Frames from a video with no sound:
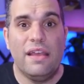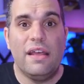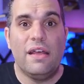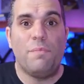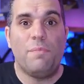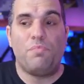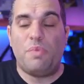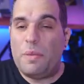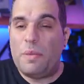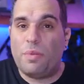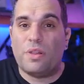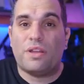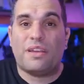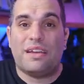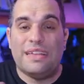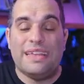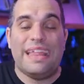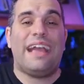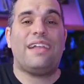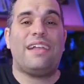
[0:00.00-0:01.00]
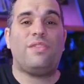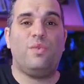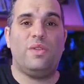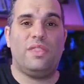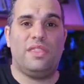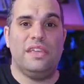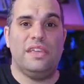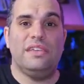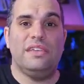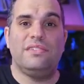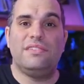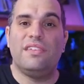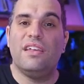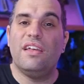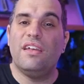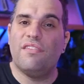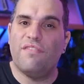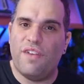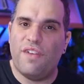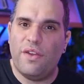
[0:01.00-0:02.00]
people connect with these
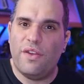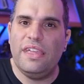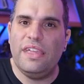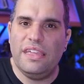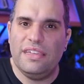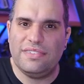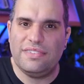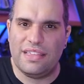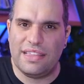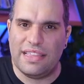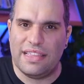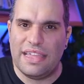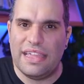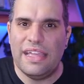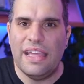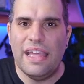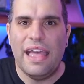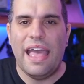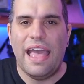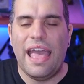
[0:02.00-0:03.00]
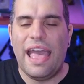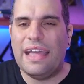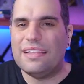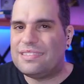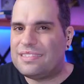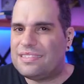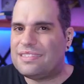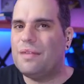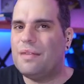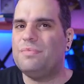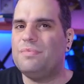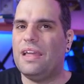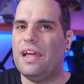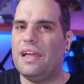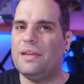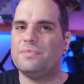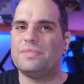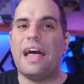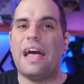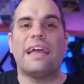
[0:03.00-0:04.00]
very easily, and
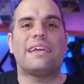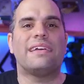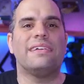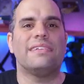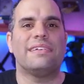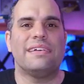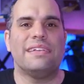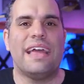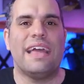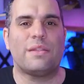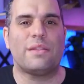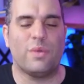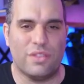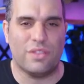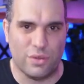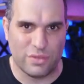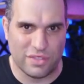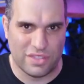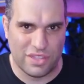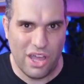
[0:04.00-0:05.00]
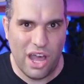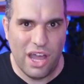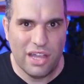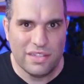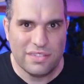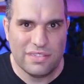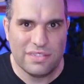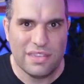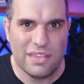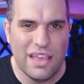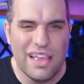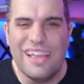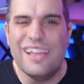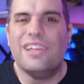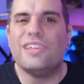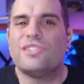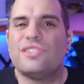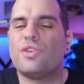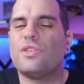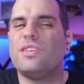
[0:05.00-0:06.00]
sometimes I can connect with those thoughts.
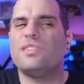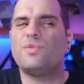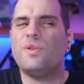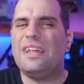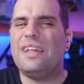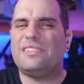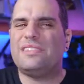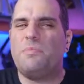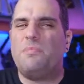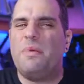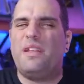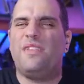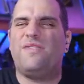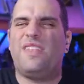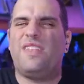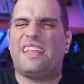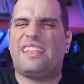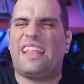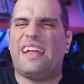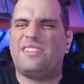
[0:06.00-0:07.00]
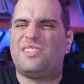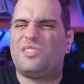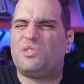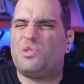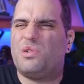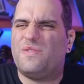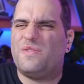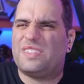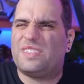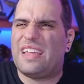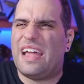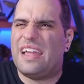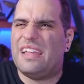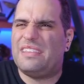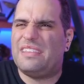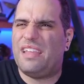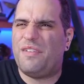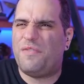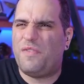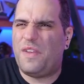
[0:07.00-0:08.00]
So this one has a bit of like that sort of
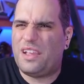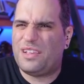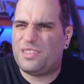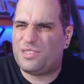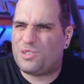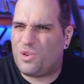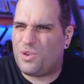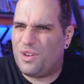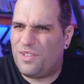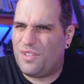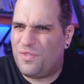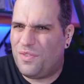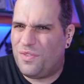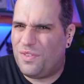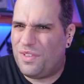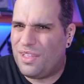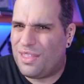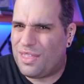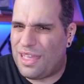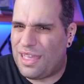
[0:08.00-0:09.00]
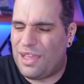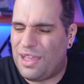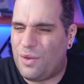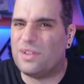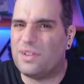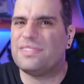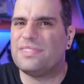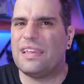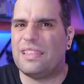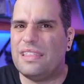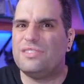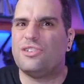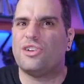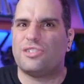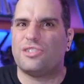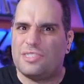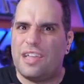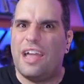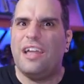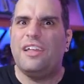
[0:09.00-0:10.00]
scientific sort of thing where it's like these are
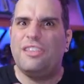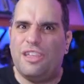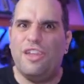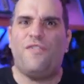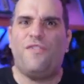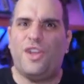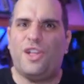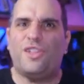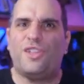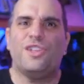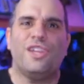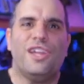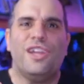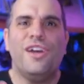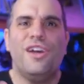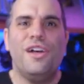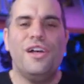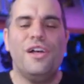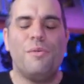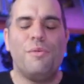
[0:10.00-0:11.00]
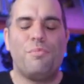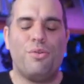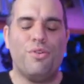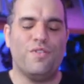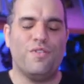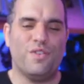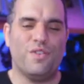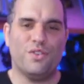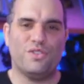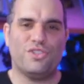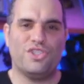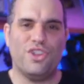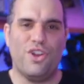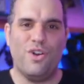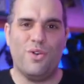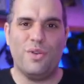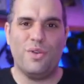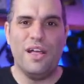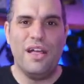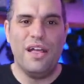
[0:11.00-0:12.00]
scientifically proven or
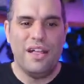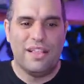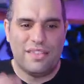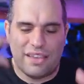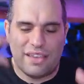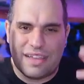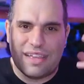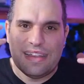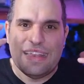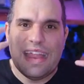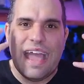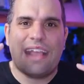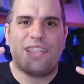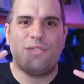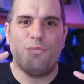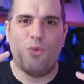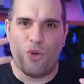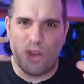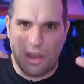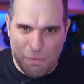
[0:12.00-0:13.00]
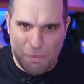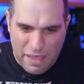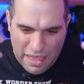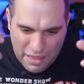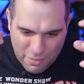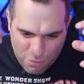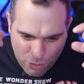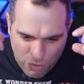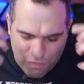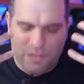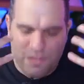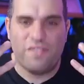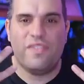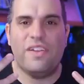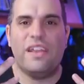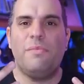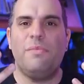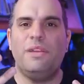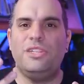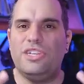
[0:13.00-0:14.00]
shown to connect more and make more vivid
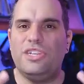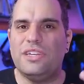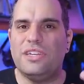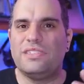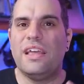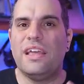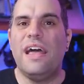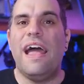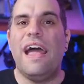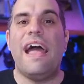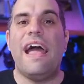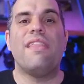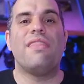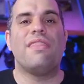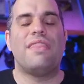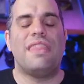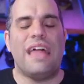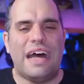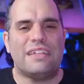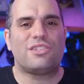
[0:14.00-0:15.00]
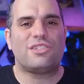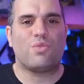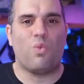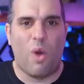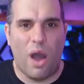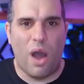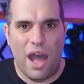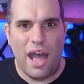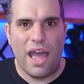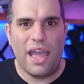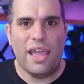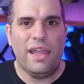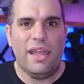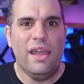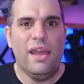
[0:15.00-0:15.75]
images, and that's why